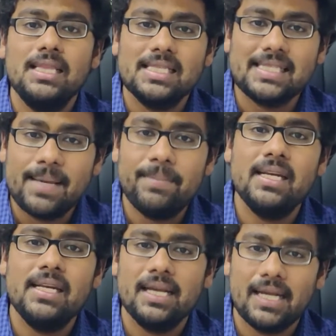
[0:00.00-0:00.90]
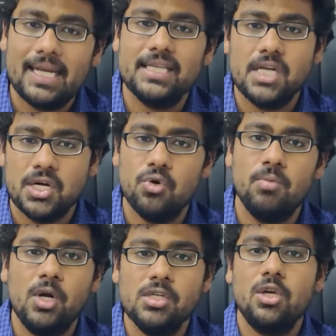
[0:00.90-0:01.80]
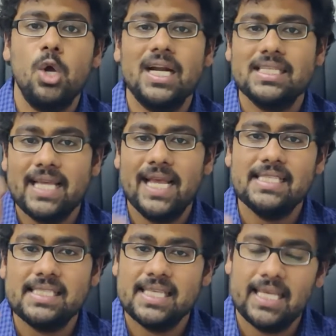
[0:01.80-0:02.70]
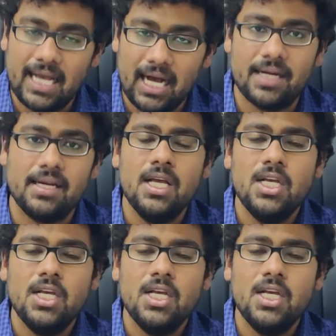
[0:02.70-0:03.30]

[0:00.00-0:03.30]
the semen collection room, also called as SCR.